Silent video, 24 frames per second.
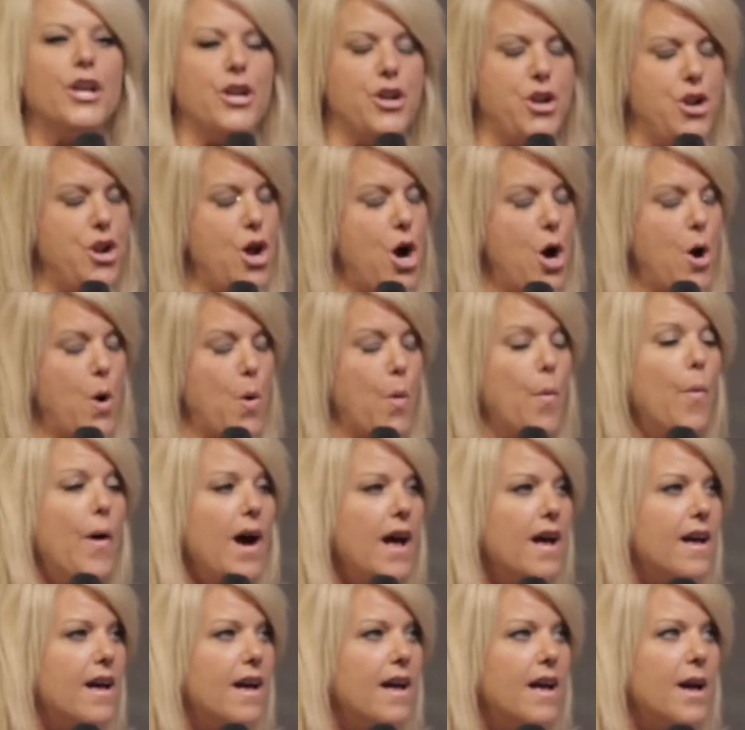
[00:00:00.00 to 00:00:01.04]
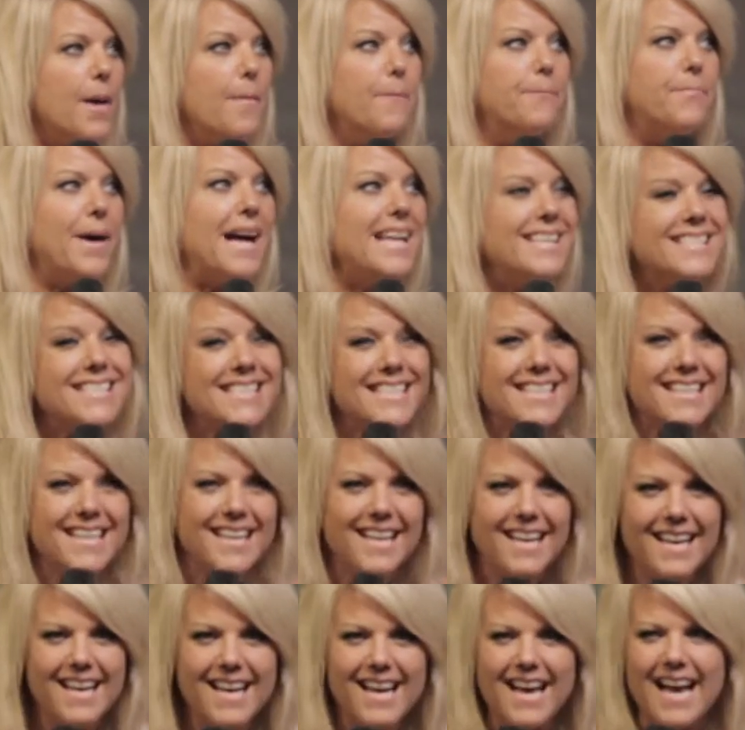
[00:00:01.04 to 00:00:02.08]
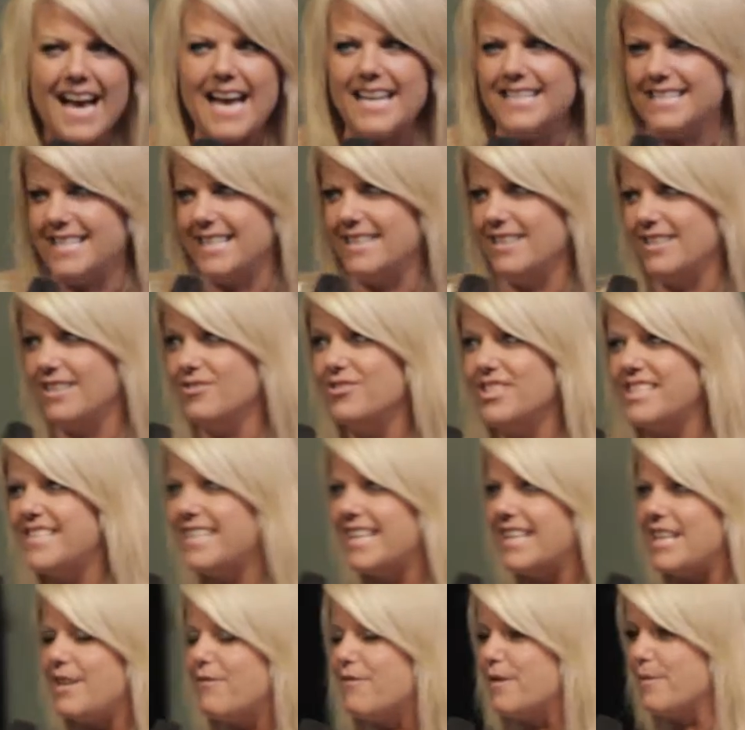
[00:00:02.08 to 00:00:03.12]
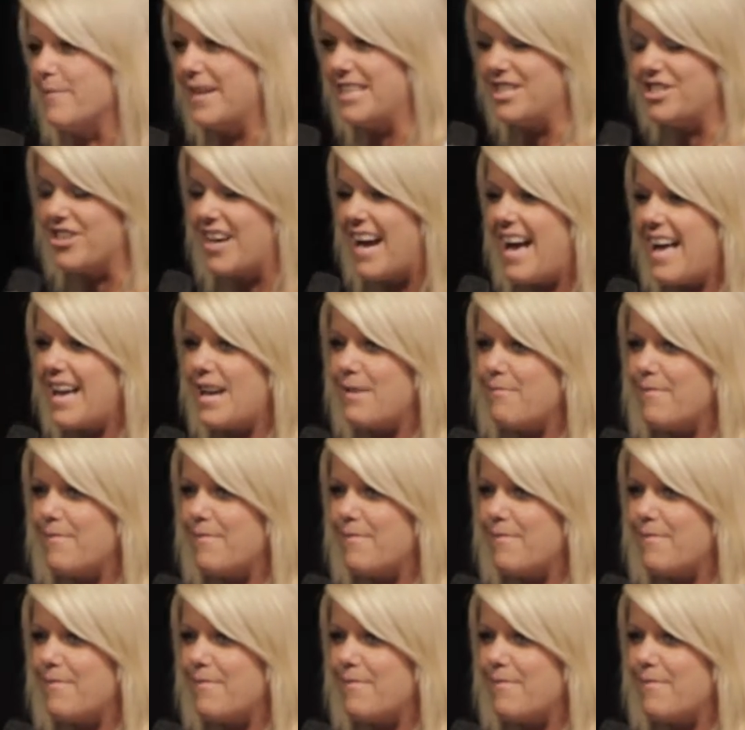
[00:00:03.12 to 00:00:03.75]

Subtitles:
No, but I didn't lose any for my tribe,